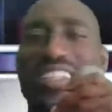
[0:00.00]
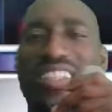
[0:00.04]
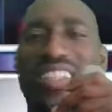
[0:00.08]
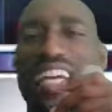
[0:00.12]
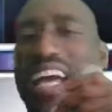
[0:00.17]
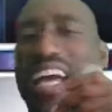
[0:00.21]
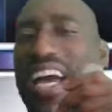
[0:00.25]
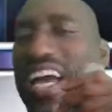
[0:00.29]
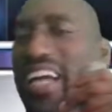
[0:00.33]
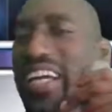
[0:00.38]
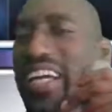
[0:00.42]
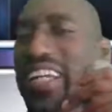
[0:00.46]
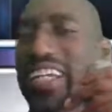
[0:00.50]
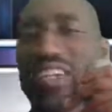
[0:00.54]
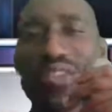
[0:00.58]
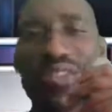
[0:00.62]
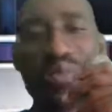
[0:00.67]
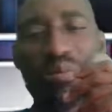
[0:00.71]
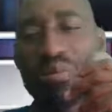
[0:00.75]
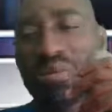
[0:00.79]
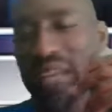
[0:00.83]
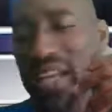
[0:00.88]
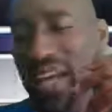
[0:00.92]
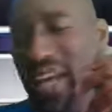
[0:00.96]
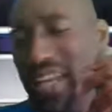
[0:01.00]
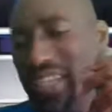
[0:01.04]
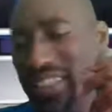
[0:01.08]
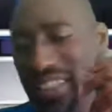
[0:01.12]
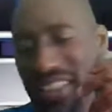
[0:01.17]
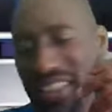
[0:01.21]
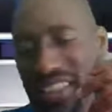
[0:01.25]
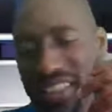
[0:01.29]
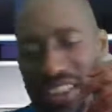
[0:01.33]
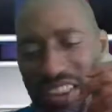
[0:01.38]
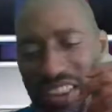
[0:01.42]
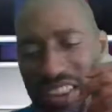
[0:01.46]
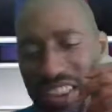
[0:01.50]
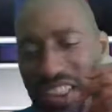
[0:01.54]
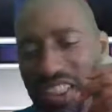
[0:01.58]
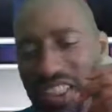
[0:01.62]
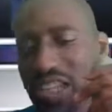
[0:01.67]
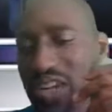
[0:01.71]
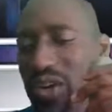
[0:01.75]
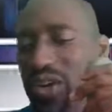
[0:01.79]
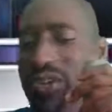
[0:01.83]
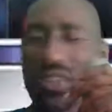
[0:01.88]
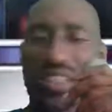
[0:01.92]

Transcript: I don't apply to these G codes.